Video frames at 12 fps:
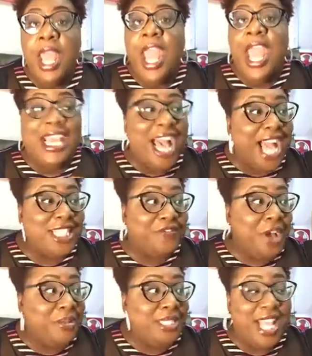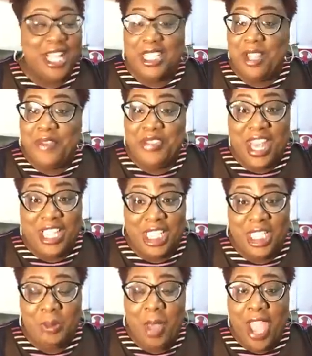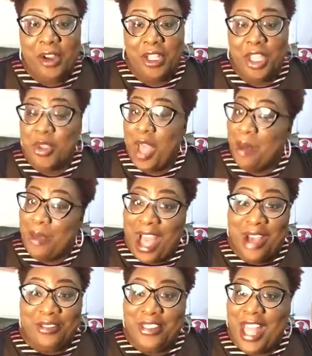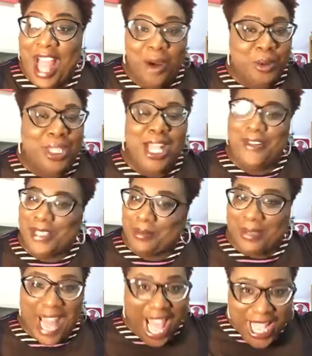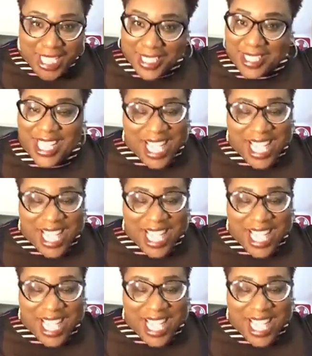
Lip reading: And guys, if I'm saying something that is inspiring you, I would love some likes